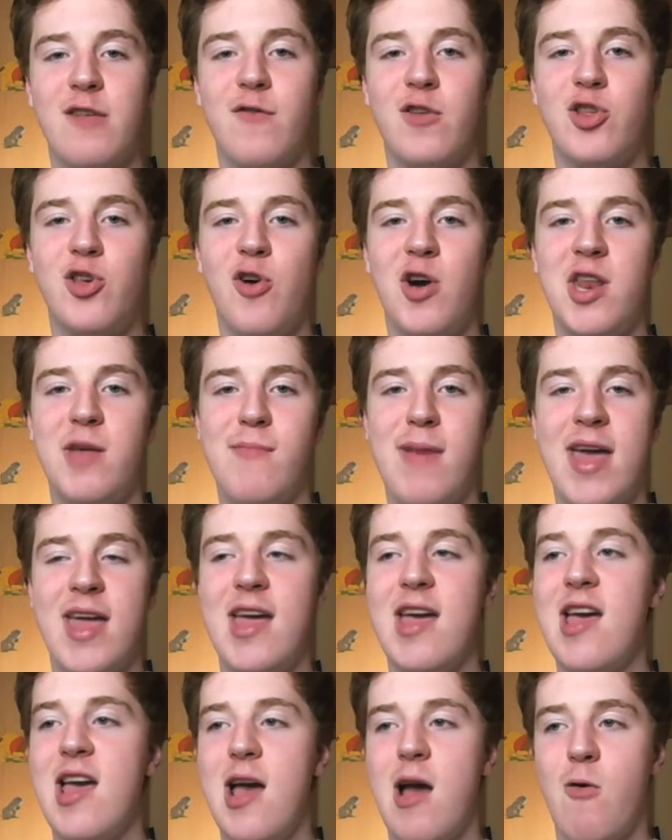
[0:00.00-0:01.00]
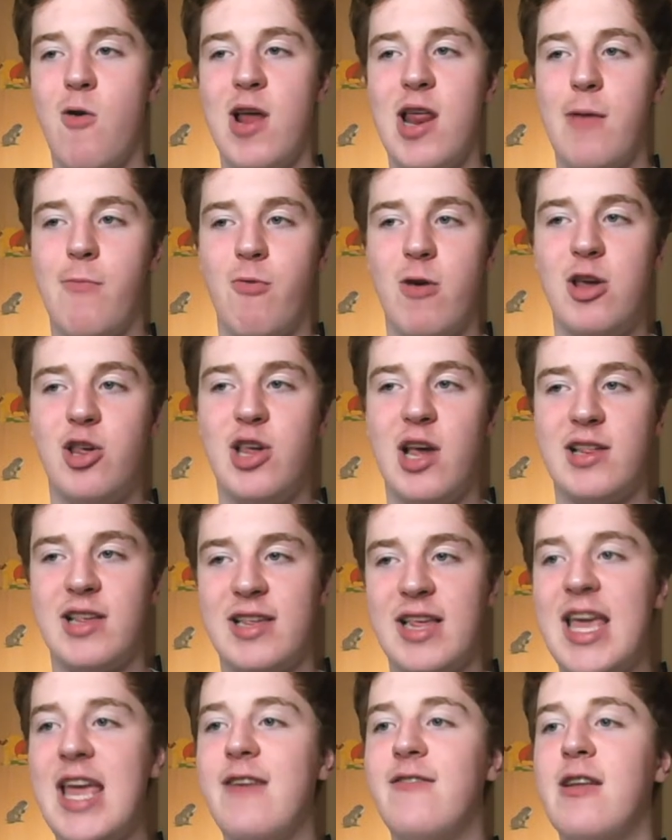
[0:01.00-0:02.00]
for joining, mate. I really appreciate it.
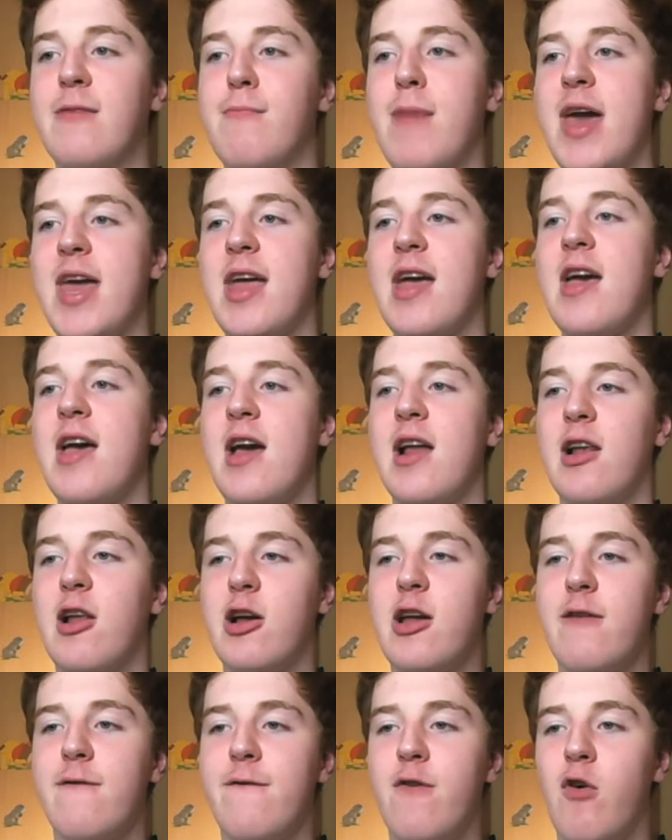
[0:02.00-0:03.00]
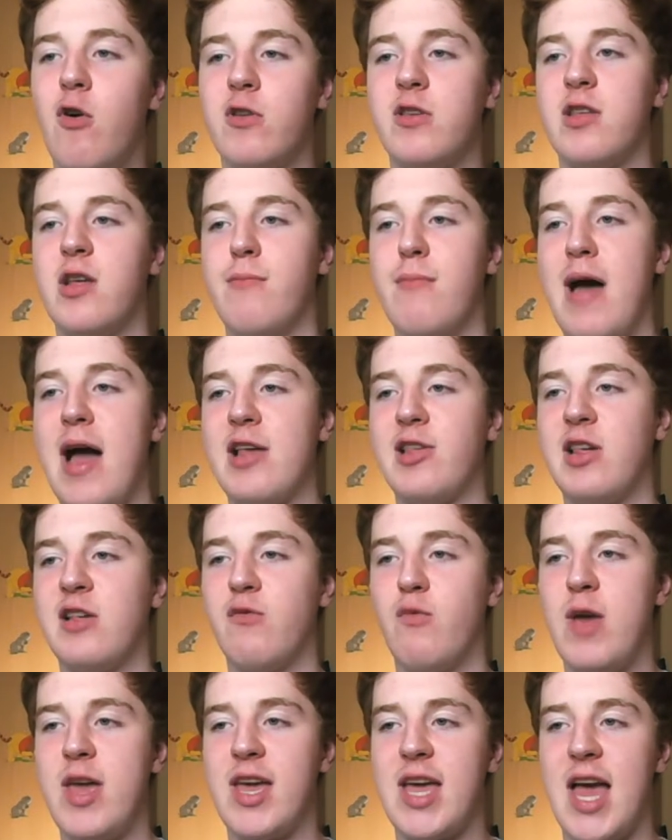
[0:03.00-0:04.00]
This evening, mate. Looking forward to the match this
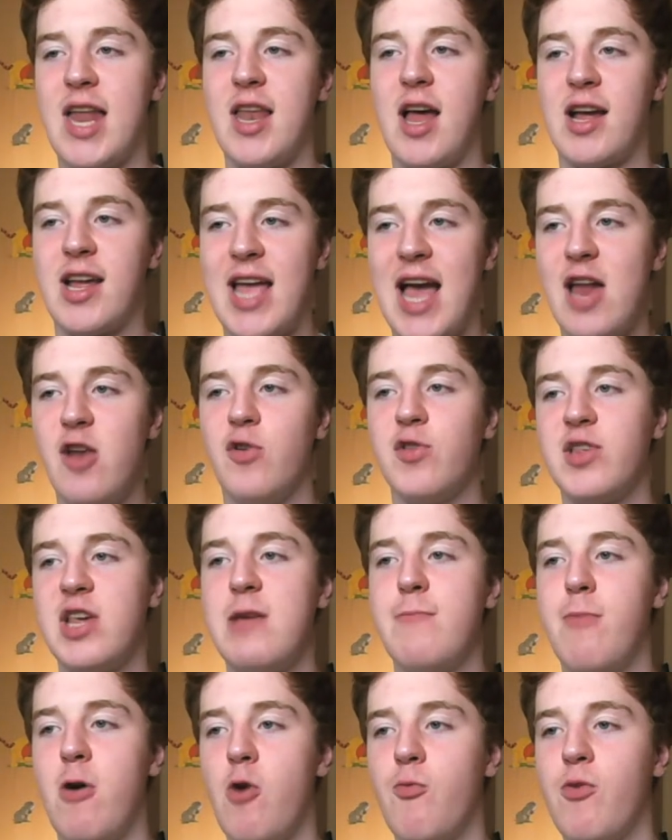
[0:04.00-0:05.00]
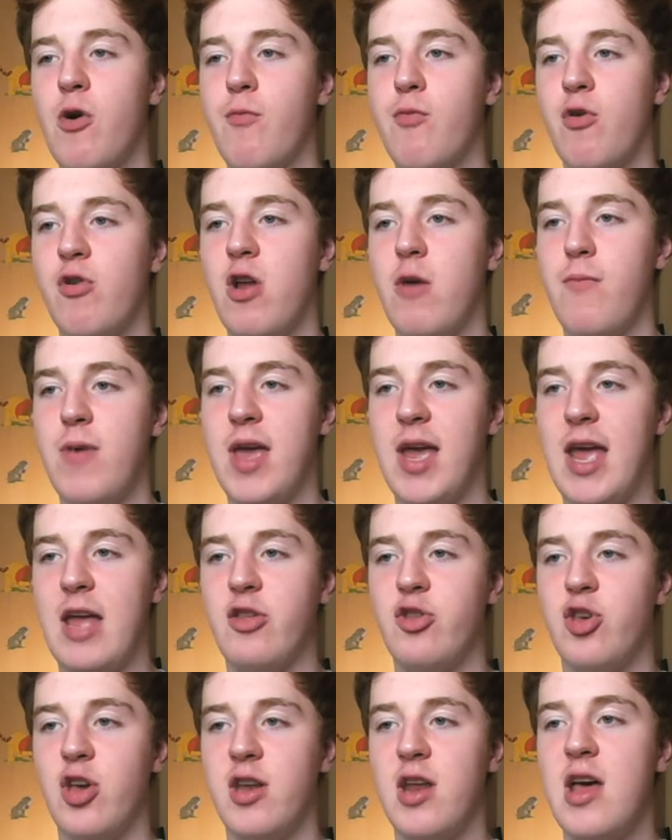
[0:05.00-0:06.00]
weekend. I cannot see Pogba Bruno being
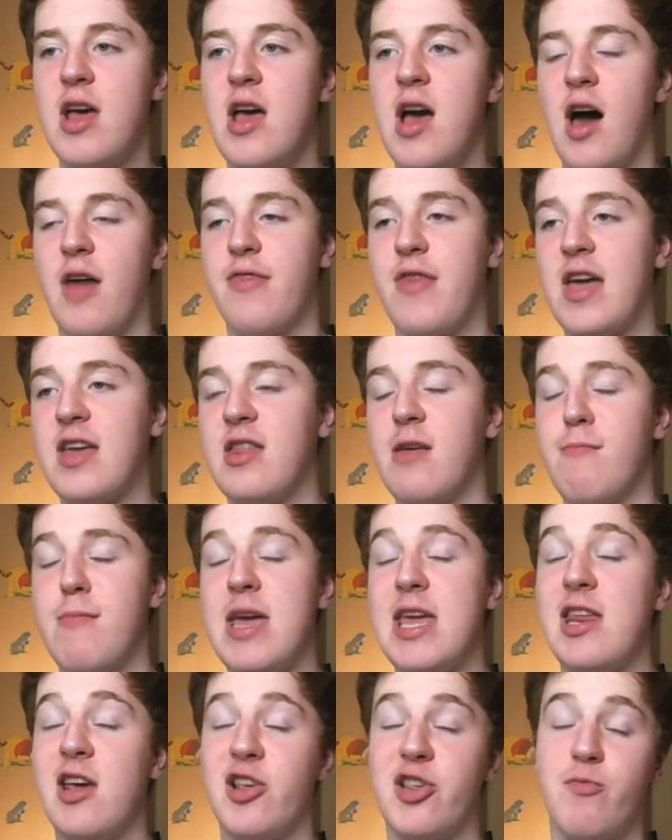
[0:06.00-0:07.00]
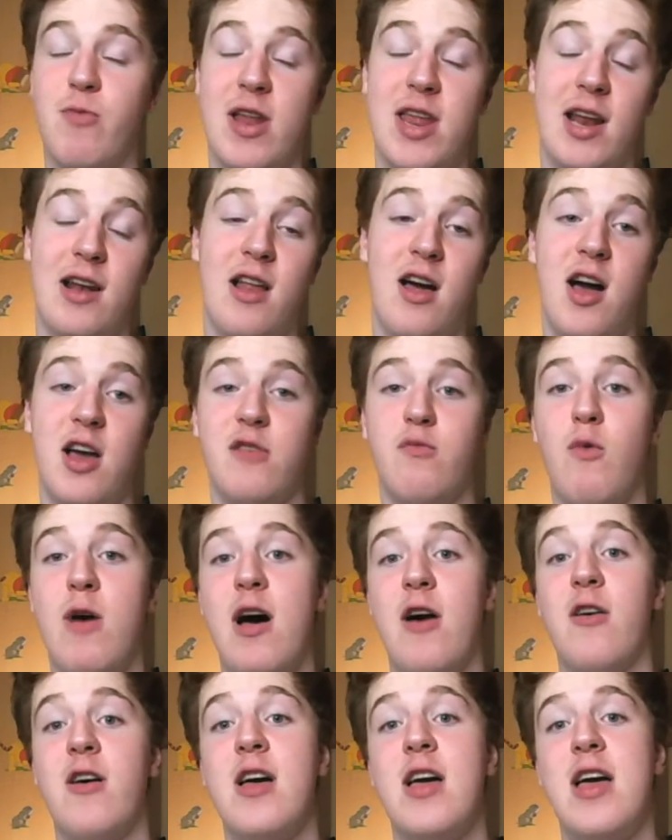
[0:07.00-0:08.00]
injured. I think the media is spreading lies.
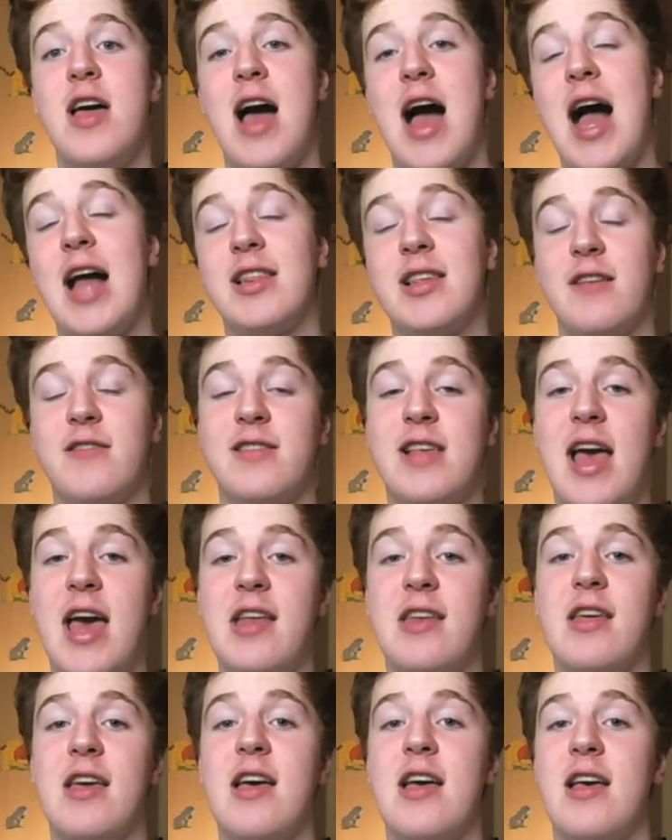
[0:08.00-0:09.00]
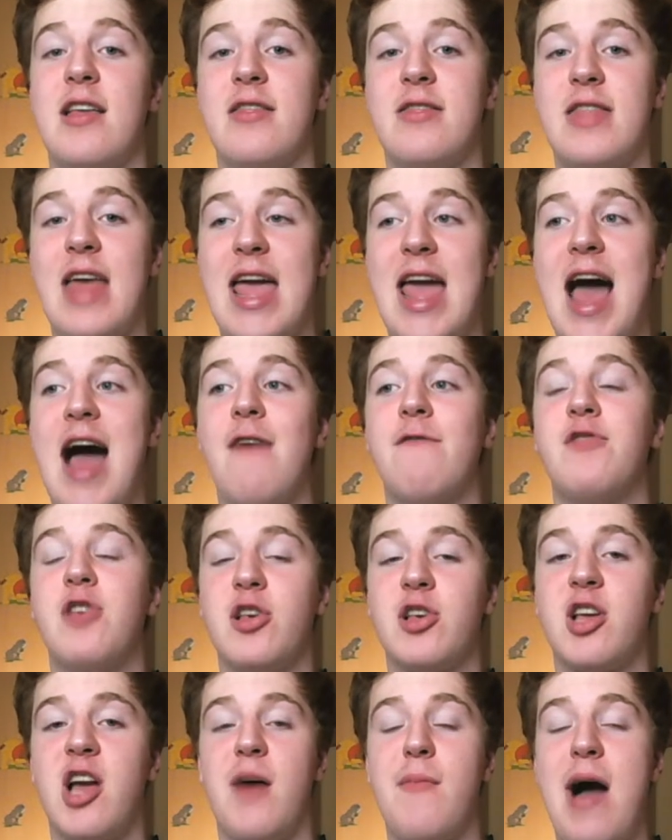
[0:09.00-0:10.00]
Well, as I said, they have just
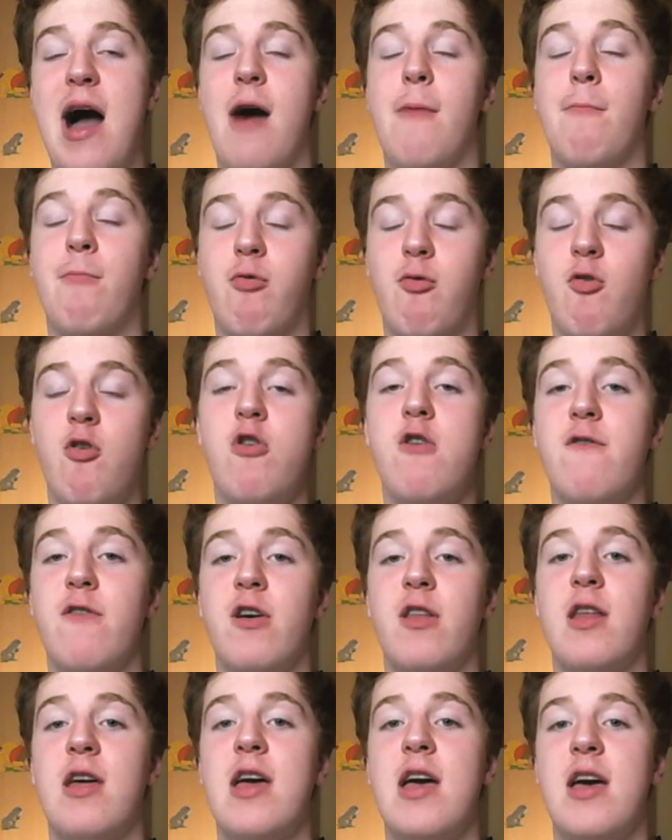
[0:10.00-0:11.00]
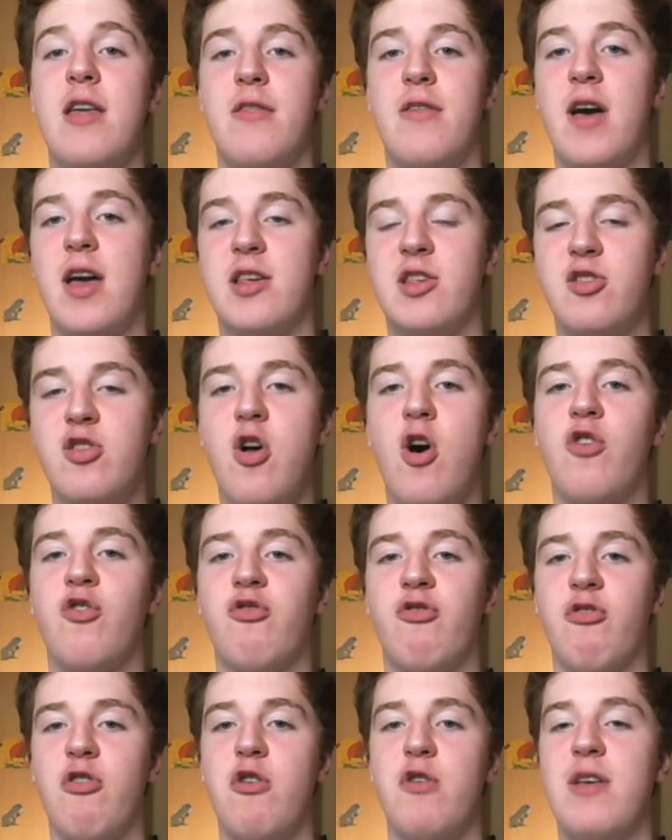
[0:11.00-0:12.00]
come out and proven that it's not
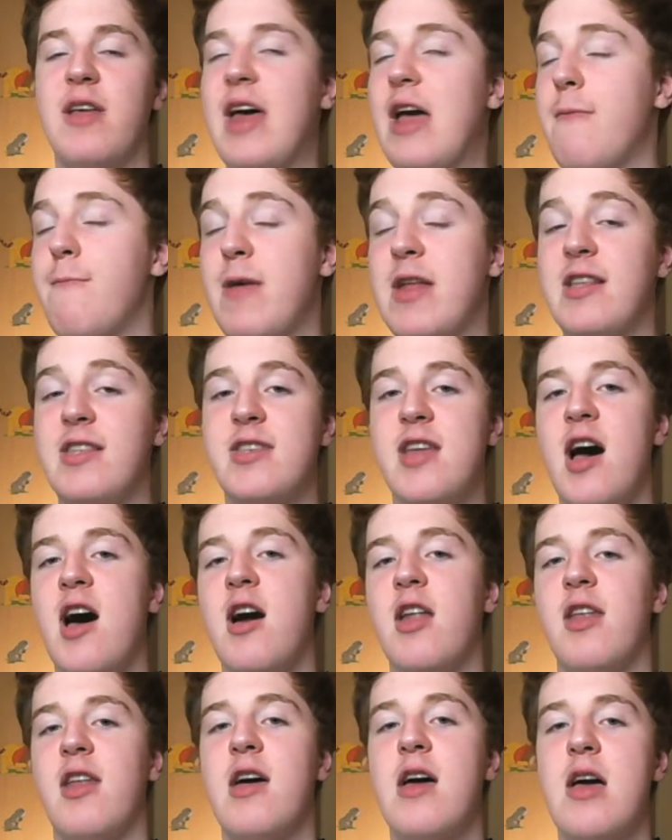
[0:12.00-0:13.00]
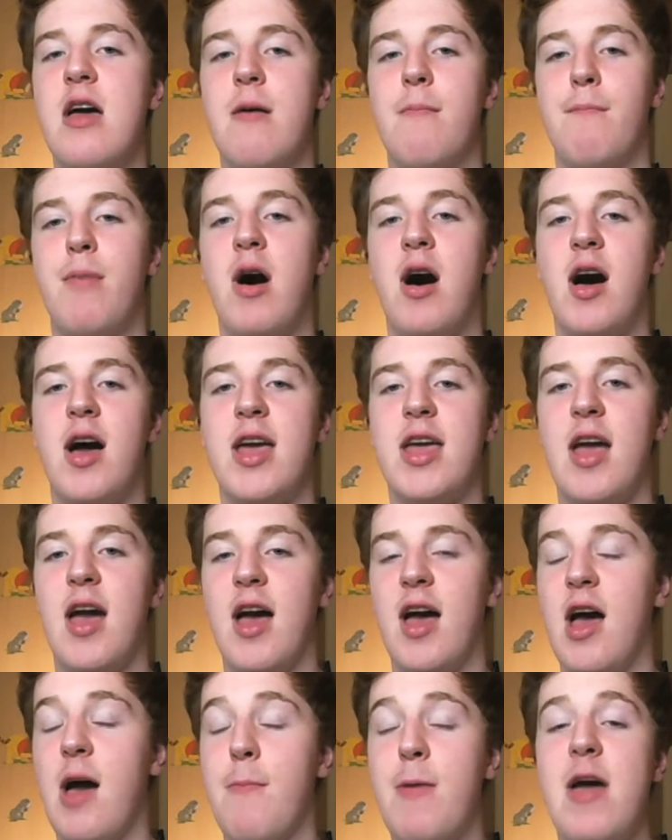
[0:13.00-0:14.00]
true, that they've been done by
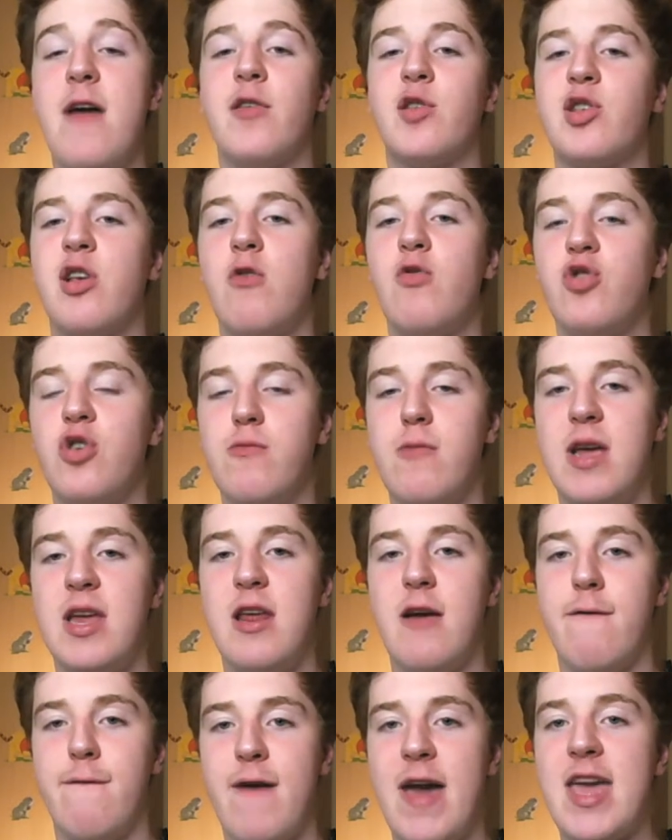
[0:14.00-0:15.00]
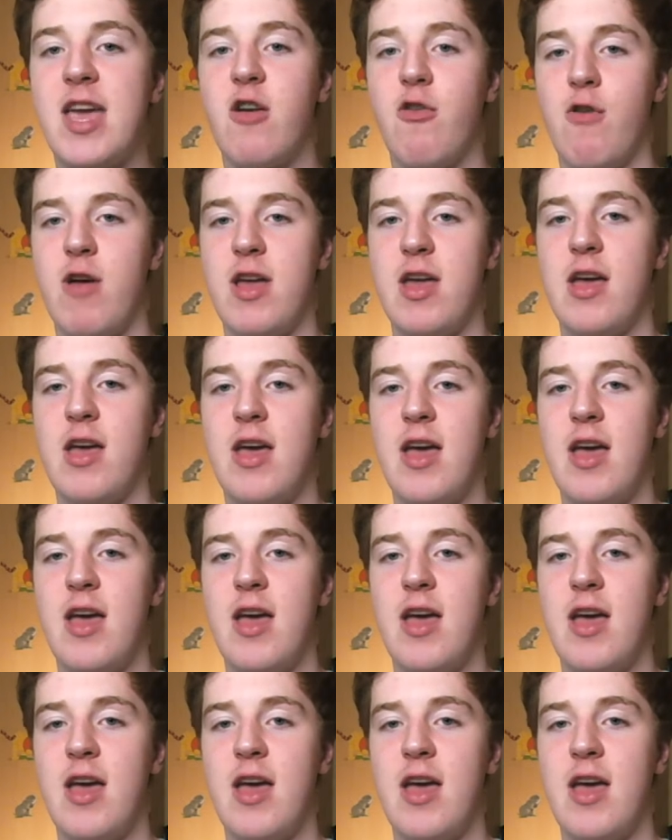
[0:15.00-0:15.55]
a bit of social media fakery.